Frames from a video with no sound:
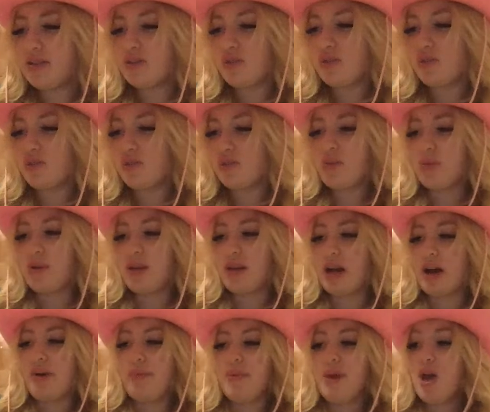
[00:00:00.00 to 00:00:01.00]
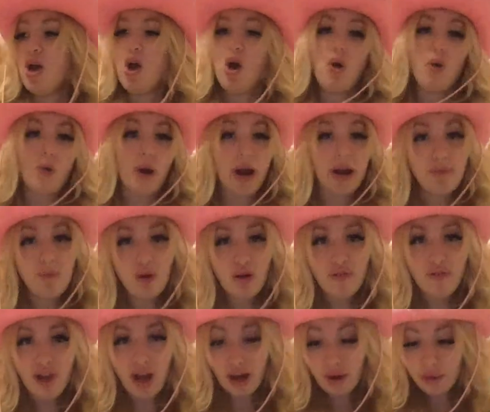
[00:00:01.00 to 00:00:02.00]
too liquidy now. We're adding more
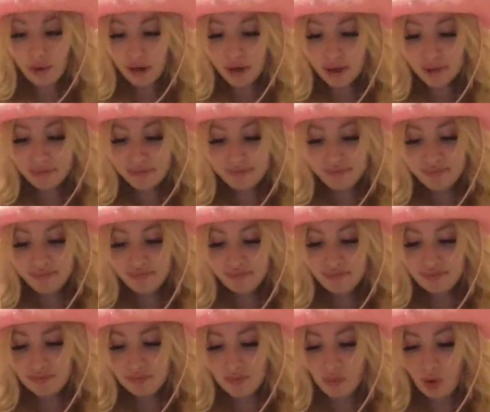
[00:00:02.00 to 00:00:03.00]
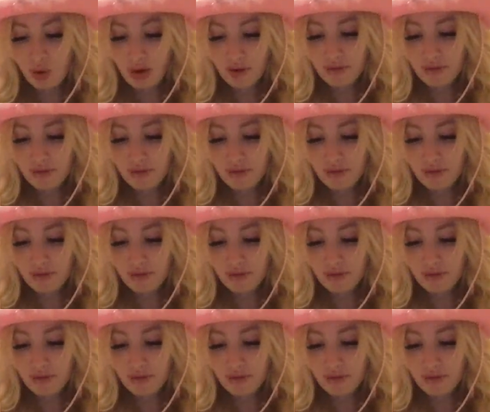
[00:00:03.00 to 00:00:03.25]
flour. More